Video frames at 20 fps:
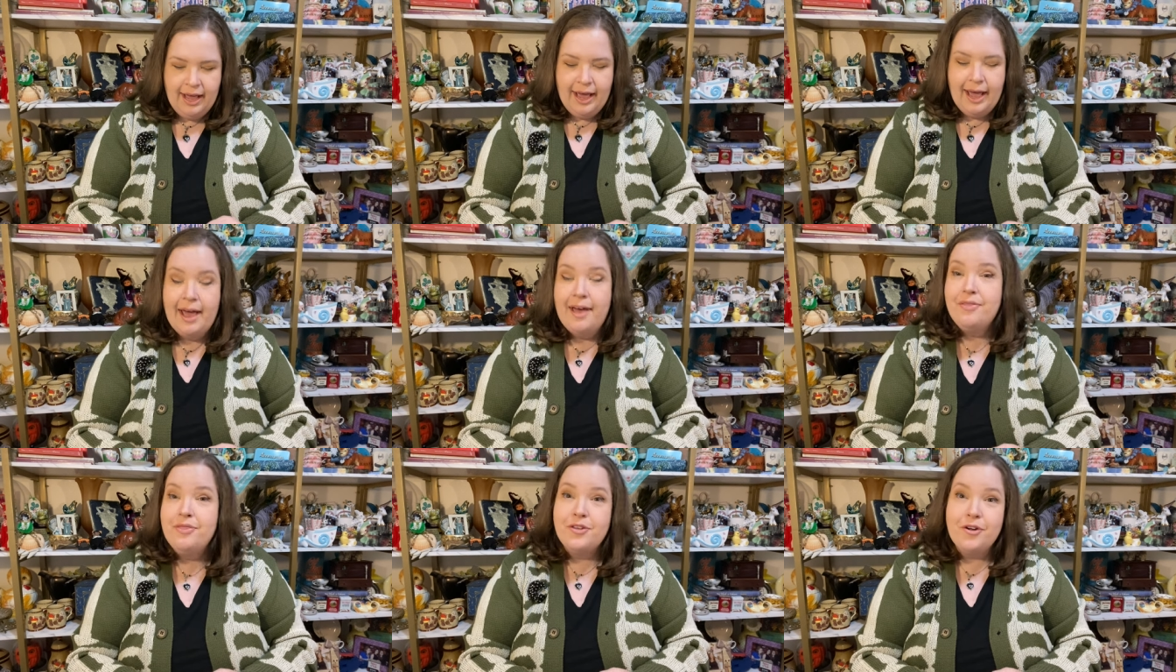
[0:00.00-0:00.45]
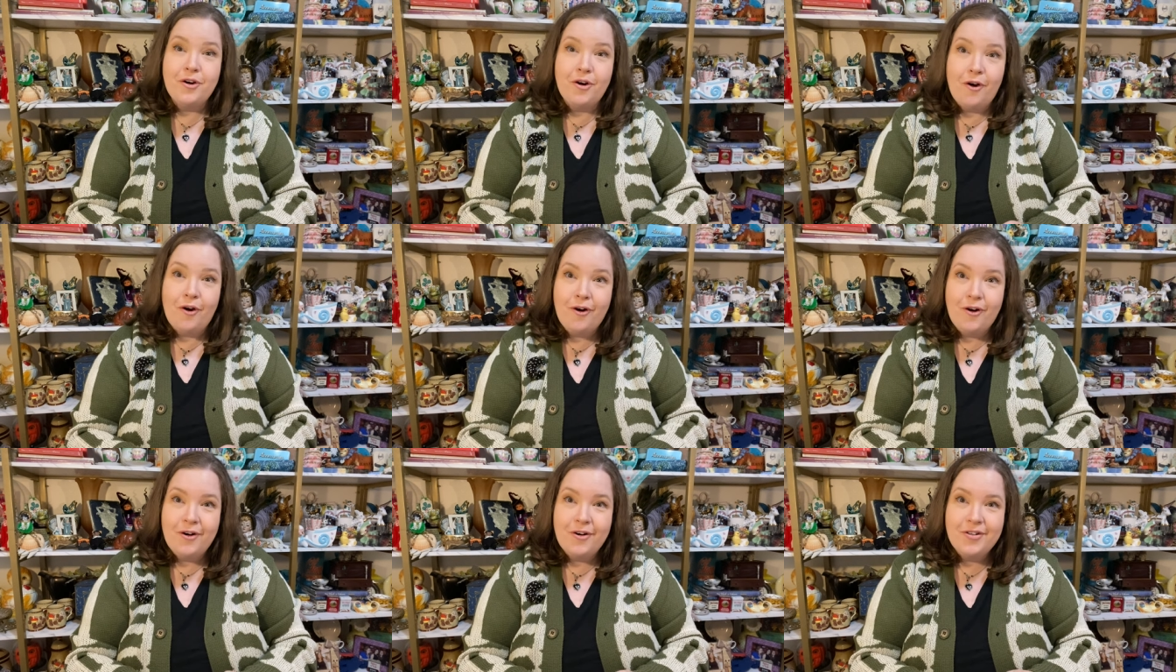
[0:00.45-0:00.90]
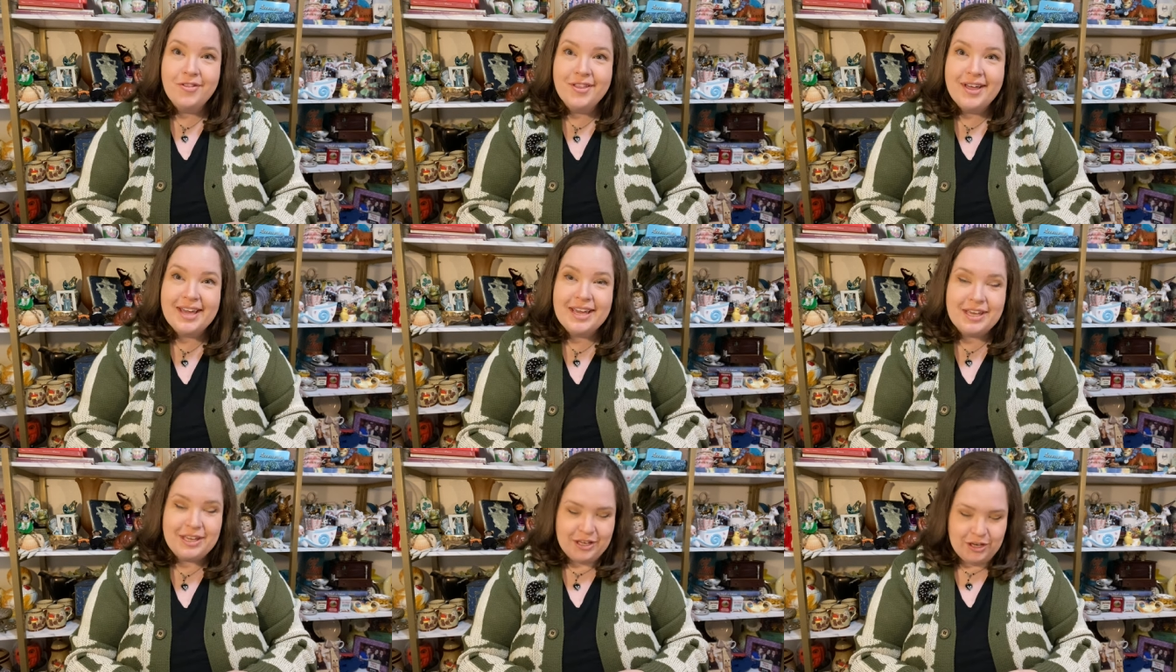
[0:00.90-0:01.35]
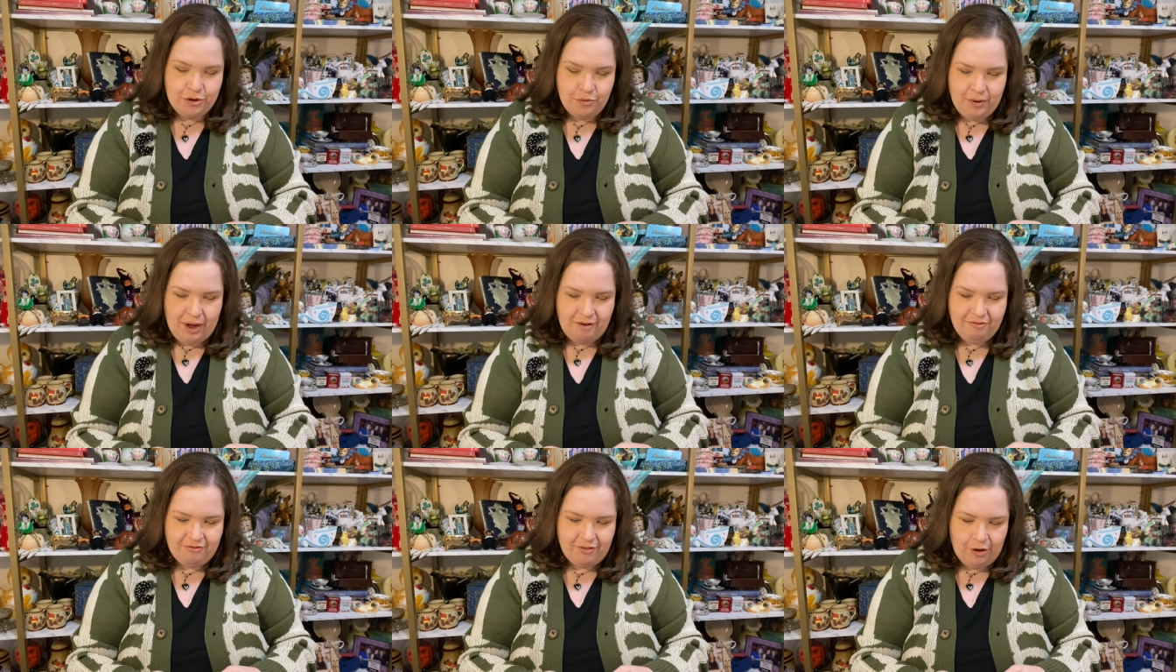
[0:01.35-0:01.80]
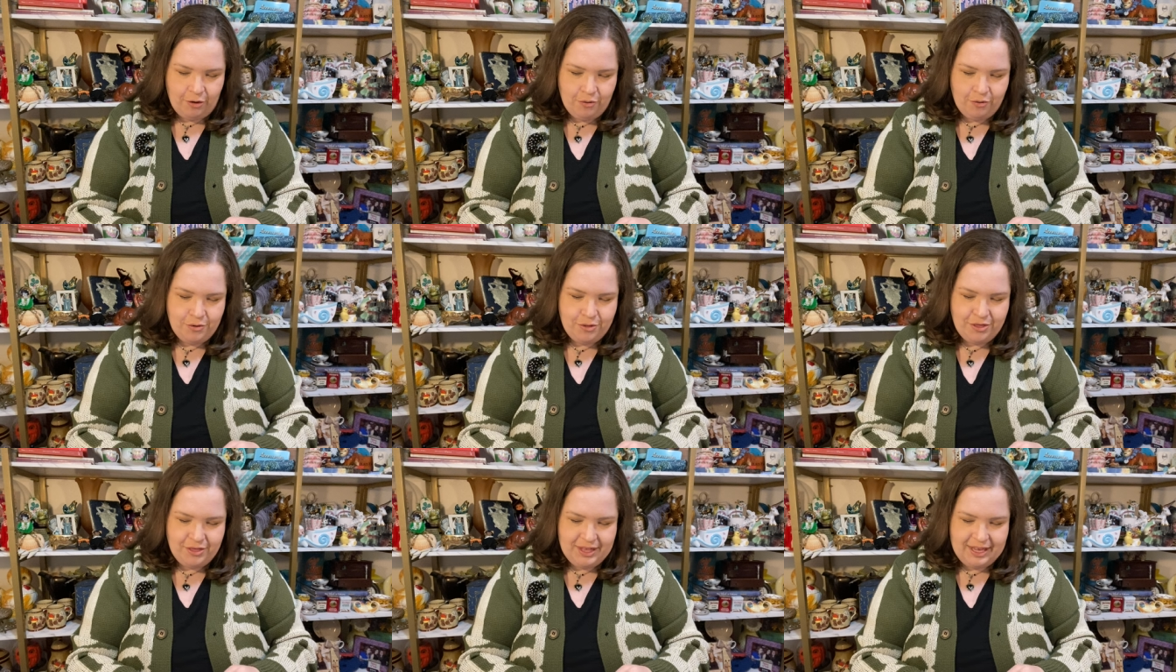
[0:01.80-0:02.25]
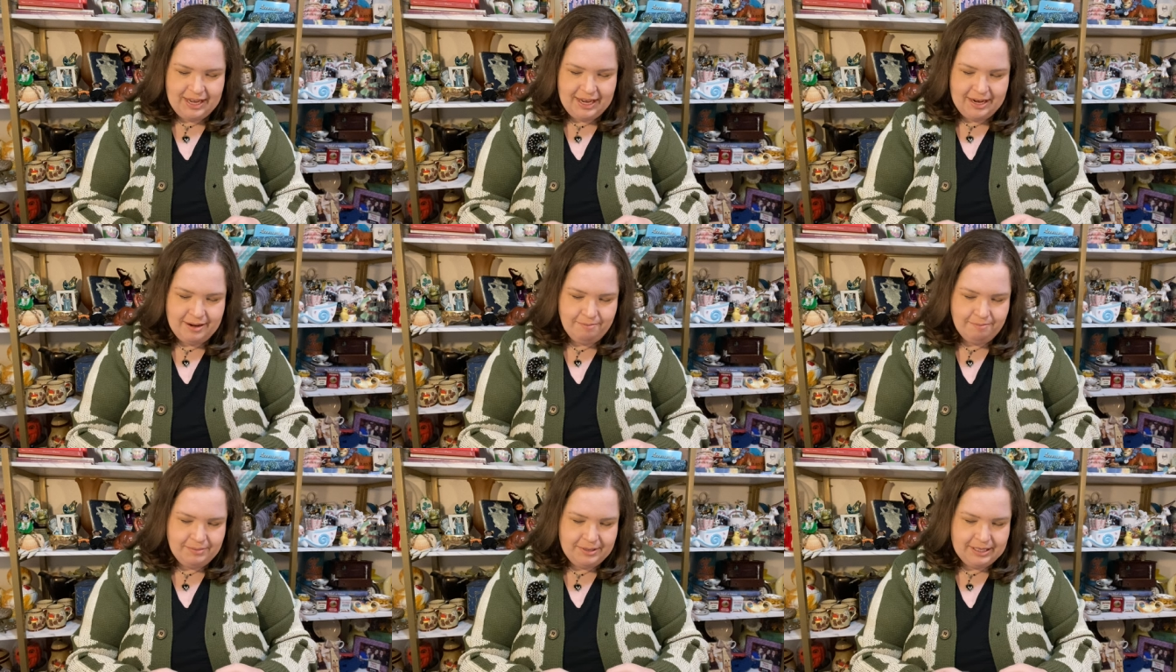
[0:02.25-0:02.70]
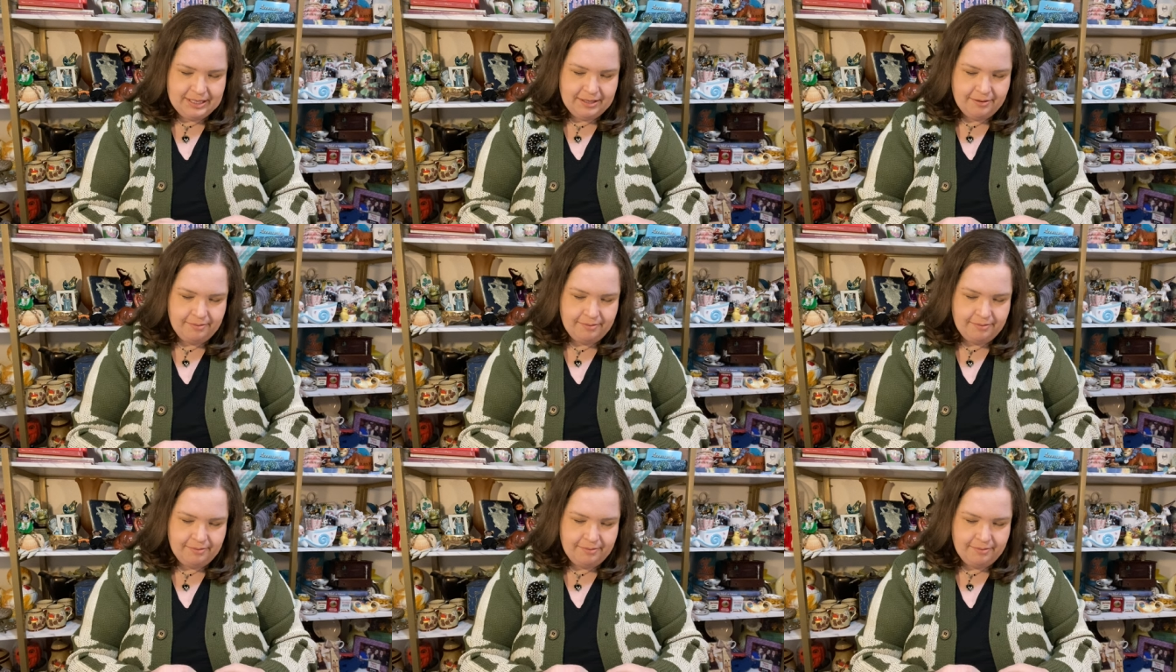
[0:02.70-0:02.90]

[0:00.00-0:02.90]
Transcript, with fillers: and they're all like U F O themed.